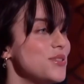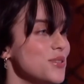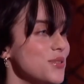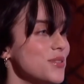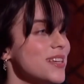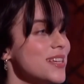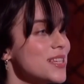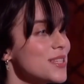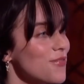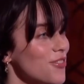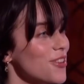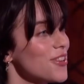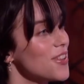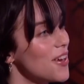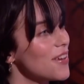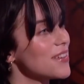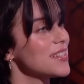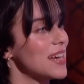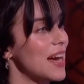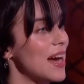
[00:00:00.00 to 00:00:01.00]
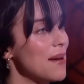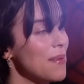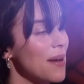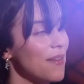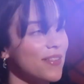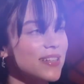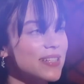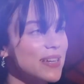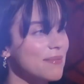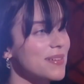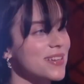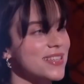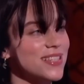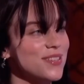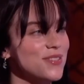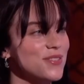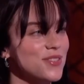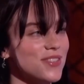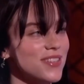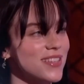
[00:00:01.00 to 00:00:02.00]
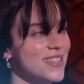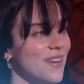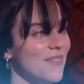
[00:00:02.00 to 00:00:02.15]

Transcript: 201 multiple Grammy Awards,